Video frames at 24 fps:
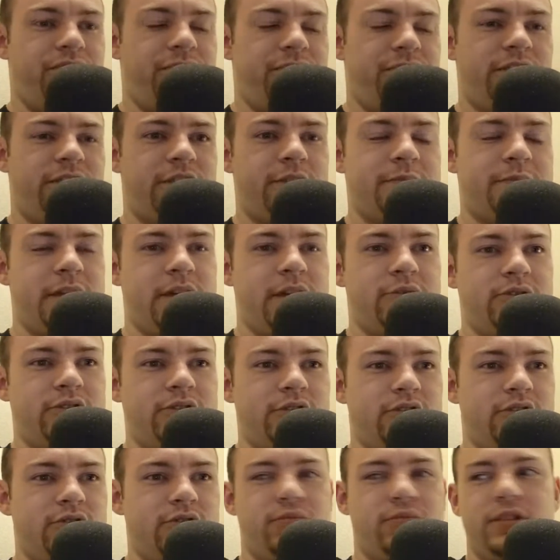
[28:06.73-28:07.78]
The mouse
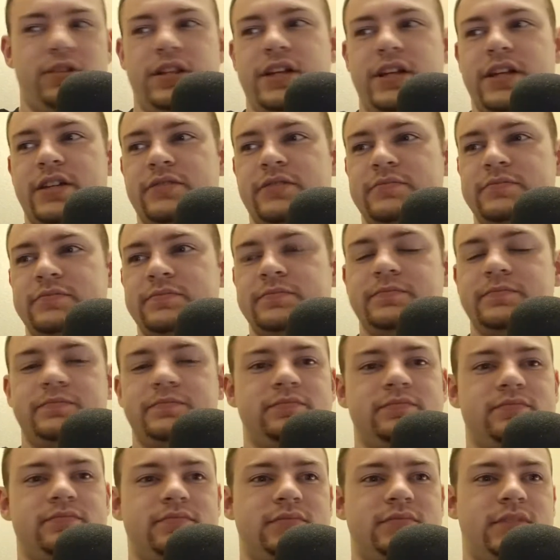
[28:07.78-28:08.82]
don't play.
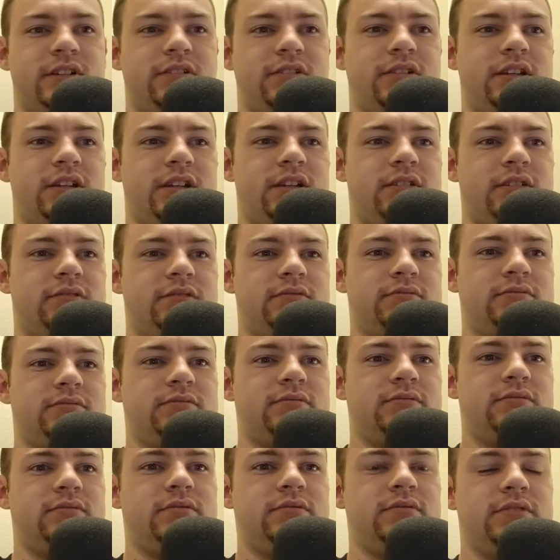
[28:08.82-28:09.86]
Okay,
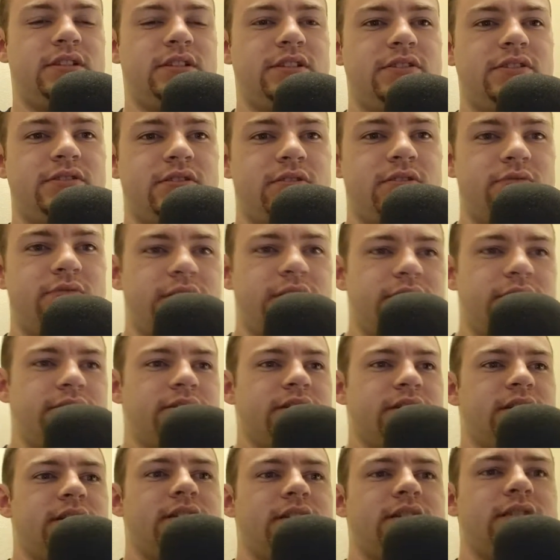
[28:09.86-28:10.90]
let's see what else I
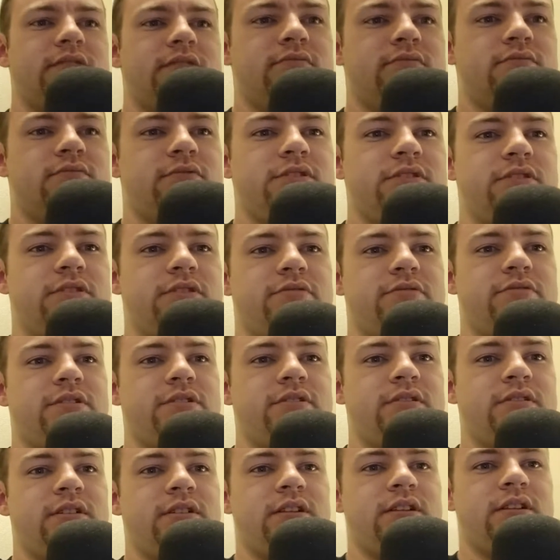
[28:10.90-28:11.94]
got. We're going
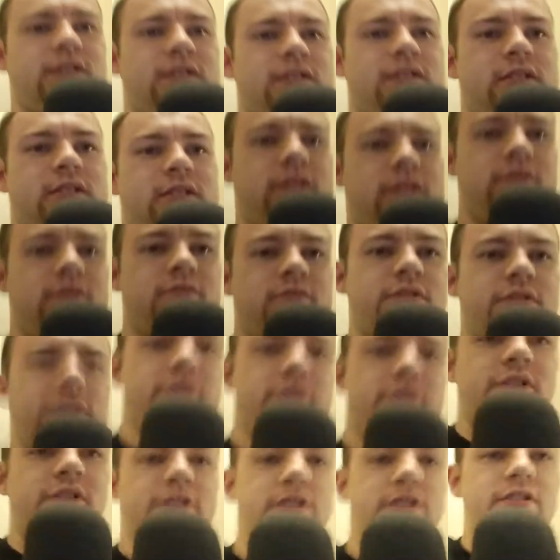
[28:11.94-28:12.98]
on
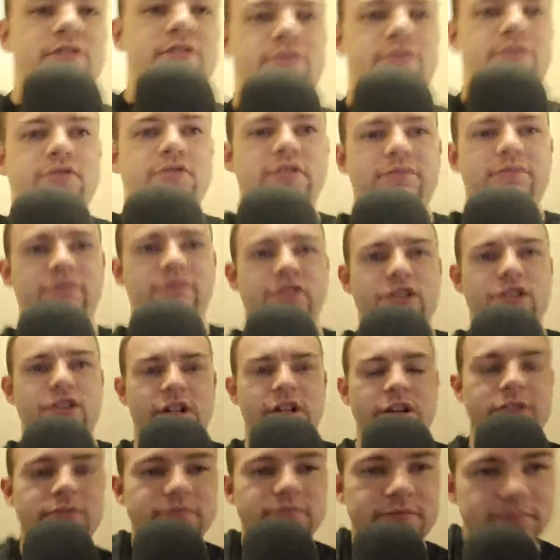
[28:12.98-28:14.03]
another trip, chat.